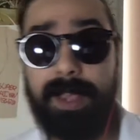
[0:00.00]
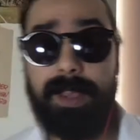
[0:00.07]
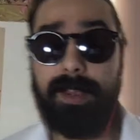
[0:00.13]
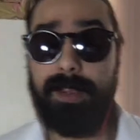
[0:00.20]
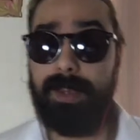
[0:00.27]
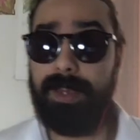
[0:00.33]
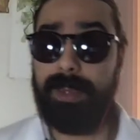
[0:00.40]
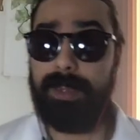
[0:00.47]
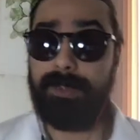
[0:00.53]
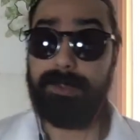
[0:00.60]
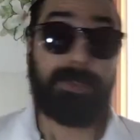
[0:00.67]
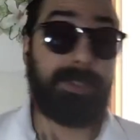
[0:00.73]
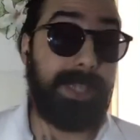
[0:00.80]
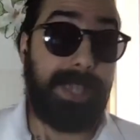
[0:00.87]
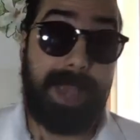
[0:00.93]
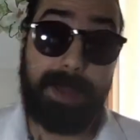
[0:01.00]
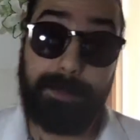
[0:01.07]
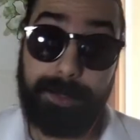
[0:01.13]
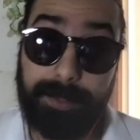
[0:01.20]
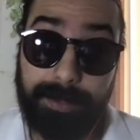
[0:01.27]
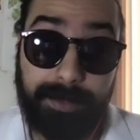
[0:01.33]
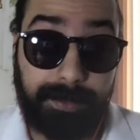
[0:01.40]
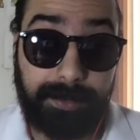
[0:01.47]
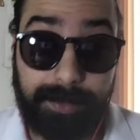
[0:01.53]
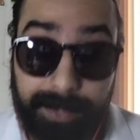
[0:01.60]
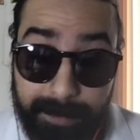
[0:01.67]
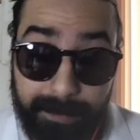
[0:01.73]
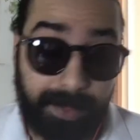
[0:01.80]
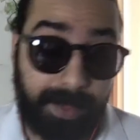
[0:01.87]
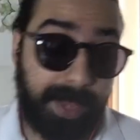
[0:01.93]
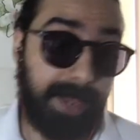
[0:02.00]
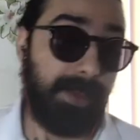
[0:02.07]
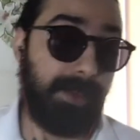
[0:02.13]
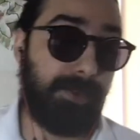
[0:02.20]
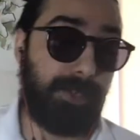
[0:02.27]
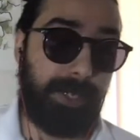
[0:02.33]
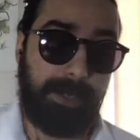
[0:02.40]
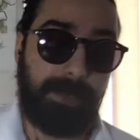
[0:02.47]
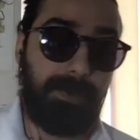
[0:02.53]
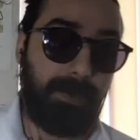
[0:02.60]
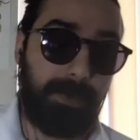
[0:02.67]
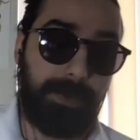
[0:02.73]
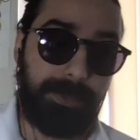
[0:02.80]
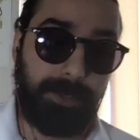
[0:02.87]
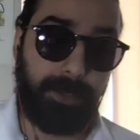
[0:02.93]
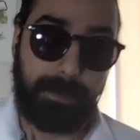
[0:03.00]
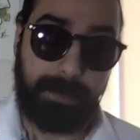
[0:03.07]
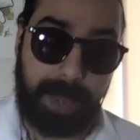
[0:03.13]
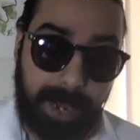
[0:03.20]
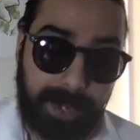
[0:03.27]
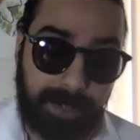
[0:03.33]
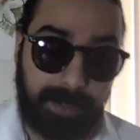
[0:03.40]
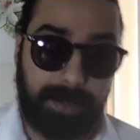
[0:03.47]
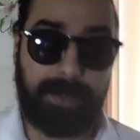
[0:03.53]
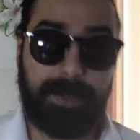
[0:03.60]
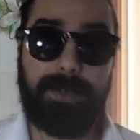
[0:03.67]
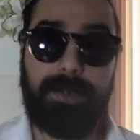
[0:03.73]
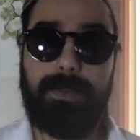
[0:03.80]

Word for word: Uh, Tulsi Gabbard, same thing. She endorsed Joe Biden.